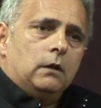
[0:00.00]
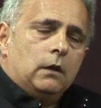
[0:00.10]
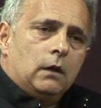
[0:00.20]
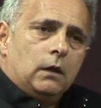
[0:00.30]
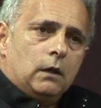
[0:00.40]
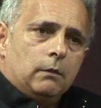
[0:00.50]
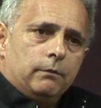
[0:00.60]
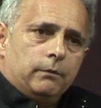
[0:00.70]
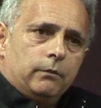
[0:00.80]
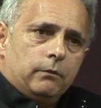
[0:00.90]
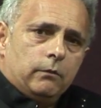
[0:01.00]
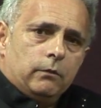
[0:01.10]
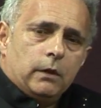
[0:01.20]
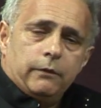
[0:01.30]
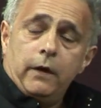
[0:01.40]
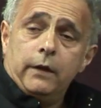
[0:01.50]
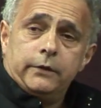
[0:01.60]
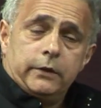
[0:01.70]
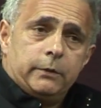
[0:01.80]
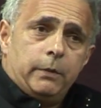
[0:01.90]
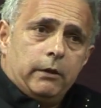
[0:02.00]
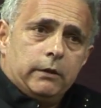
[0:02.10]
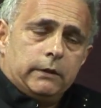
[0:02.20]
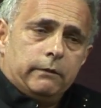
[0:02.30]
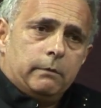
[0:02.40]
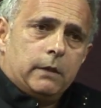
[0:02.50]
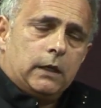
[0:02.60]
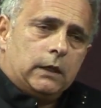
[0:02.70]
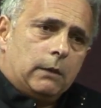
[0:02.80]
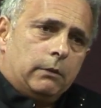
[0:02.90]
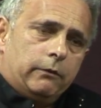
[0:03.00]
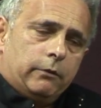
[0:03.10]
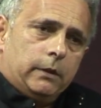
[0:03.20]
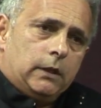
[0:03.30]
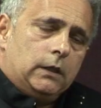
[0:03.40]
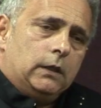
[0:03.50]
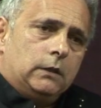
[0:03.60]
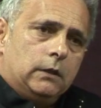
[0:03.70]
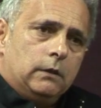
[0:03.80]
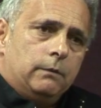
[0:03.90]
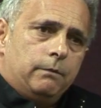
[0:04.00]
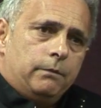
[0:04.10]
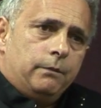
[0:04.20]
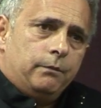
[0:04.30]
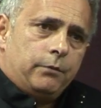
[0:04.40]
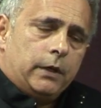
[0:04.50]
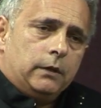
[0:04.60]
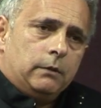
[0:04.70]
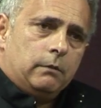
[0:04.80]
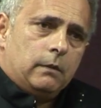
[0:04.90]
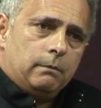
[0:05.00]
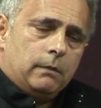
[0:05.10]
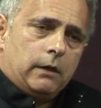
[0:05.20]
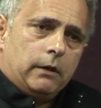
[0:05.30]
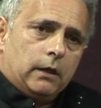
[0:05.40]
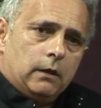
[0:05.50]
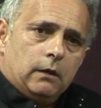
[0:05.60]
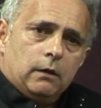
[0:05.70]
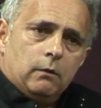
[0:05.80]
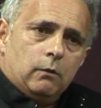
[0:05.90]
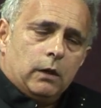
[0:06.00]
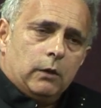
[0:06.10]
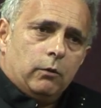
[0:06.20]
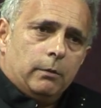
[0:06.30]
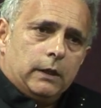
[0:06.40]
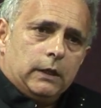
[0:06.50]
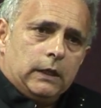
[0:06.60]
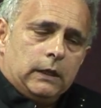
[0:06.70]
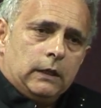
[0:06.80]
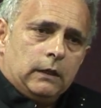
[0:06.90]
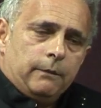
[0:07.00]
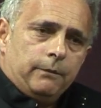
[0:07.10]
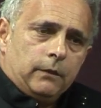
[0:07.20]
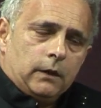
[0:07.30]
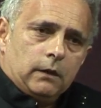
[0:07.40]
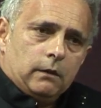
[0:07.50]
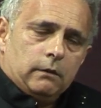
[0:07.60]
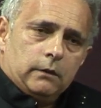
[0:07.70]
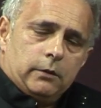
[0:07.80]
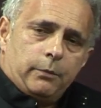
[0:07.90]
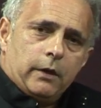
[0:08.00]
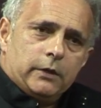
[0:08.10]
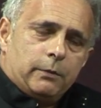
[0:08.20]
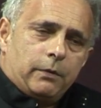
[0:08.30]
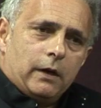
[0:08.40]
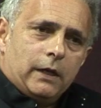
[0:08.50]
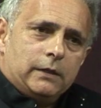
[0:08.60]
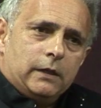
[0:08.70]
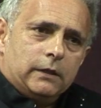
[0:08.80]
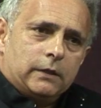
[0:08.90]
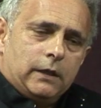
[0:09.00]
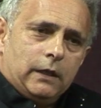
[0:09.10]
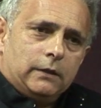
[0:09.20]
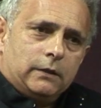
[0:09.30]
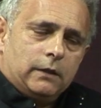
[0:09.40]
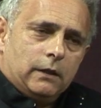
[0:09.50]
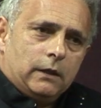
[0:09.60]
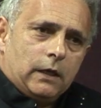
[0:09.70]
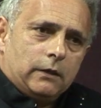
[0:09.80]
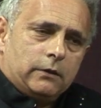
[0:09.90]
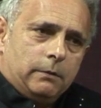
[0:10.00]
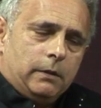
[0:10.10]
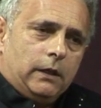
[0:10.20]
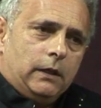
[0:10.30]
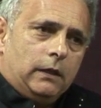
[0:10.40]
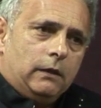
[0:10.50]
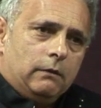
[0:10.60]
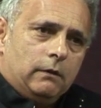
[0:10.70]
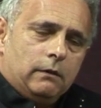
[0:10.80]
my father's experience of a man coming from India to Britain, marrying a white woman, and surprise, surprise, his kids turned out to be